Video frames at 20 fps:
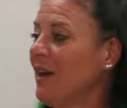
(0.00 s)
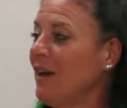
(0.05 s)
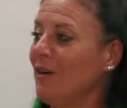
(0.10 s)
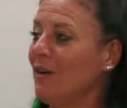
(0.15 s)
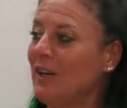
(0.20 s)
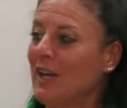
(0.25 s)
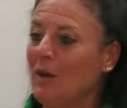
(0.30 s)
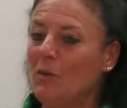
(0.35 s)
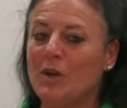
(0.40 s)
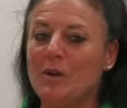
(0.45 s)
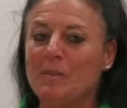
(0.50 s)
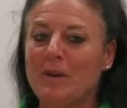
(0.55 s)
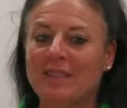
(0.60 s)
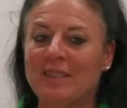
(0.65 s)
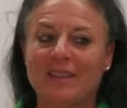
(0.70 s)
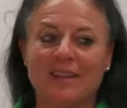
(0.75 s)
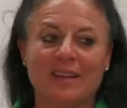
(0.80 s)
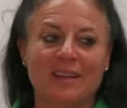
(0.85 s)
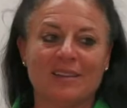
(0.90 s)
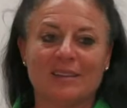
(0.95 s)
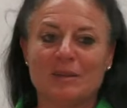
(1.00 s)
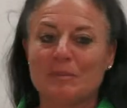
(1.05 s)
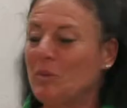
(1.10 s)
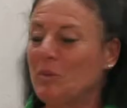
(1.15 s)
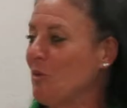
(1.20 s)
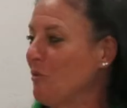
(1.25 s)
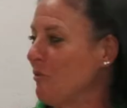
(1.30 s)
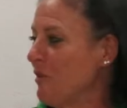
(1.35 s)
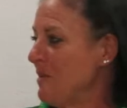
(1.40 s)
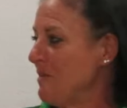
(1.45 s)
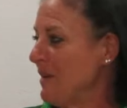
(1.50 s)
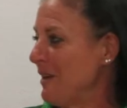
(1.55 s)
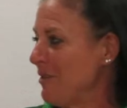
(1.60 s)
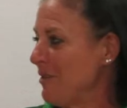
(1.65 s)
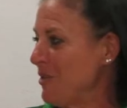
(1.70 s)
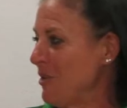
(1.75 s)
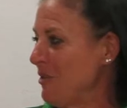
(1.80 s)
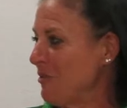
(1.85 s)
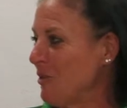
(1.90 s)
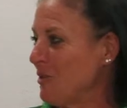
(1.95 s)
Okay, what about the poor females
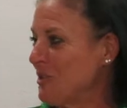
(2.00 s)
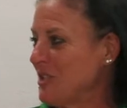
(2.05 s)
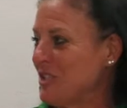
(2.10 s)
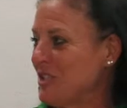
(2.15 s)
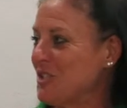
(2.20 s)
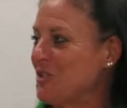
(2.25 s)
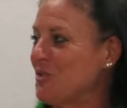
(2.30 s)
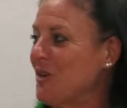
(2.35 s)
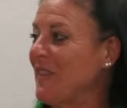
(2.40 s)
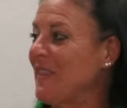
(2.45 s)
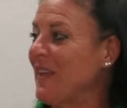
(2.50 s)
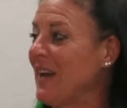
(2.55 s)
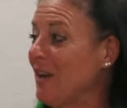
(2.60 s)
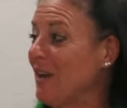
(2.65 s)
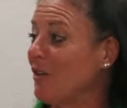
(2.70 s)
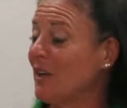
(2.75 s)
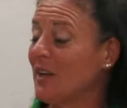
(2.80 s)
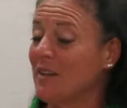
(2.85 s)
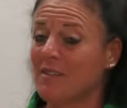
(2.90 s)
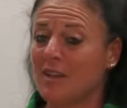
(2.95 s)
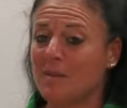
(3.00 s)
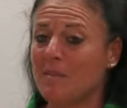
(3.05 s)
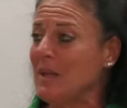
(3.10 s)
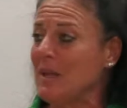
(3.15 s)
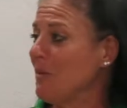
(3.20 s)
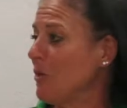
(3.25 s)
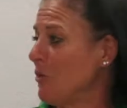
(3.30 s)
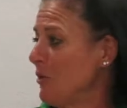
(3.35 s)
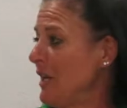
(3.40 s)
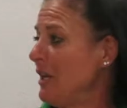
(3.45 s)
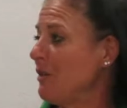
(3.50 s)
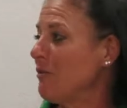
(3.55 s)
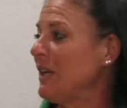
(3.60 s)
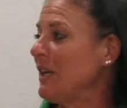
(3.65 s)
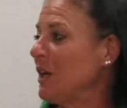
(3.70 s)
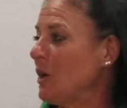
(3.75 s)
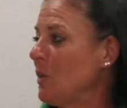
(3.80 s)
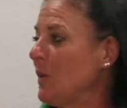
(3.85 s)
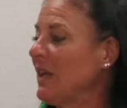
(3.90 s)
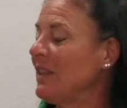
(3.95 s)
who've also just run the 100, and some of them are really, really
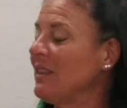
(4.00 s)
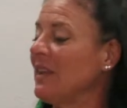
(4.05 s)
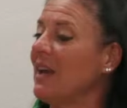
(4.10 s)
quick there.